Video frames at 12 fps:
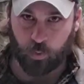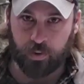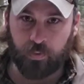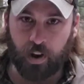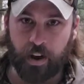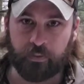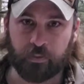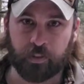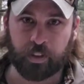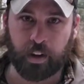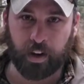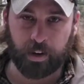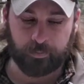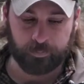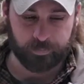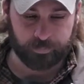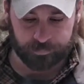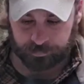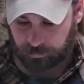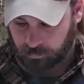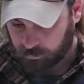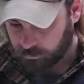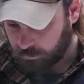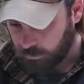45 for today
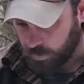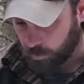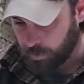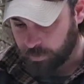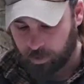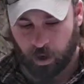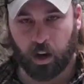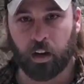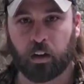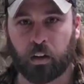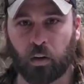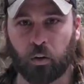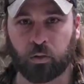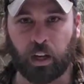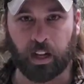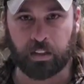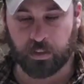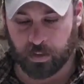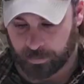with gold dots